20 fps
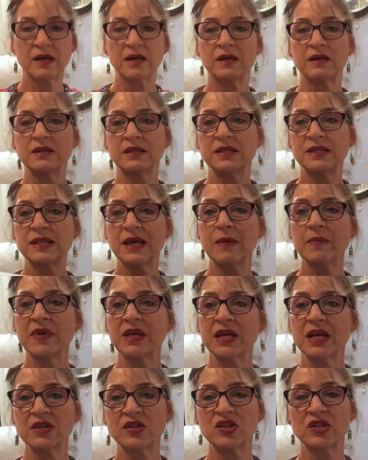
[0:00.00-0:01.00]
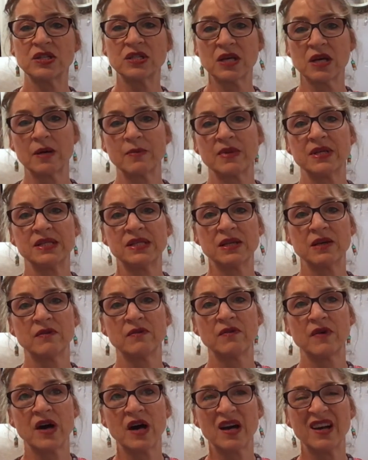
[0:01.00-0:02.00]
Does that mean I should time myself
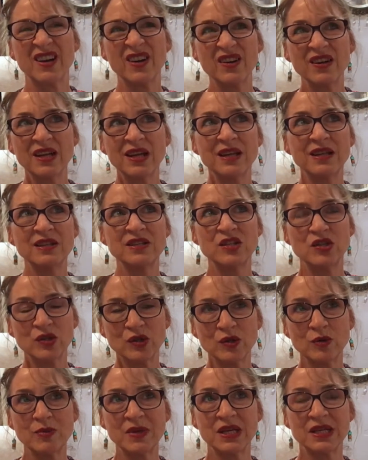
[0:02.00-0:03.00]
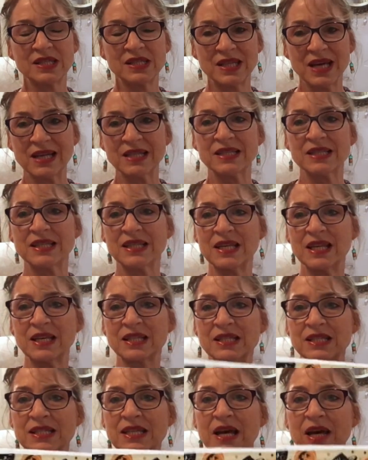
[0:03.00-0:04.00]
ironing too? Because that's the next
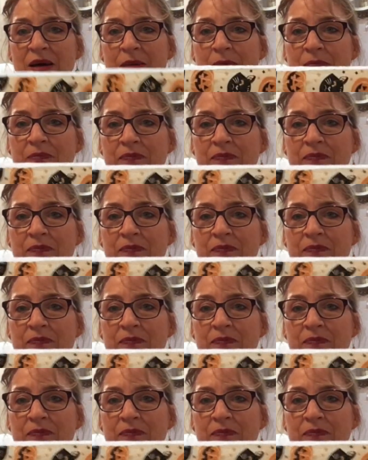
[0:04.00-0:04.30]
step.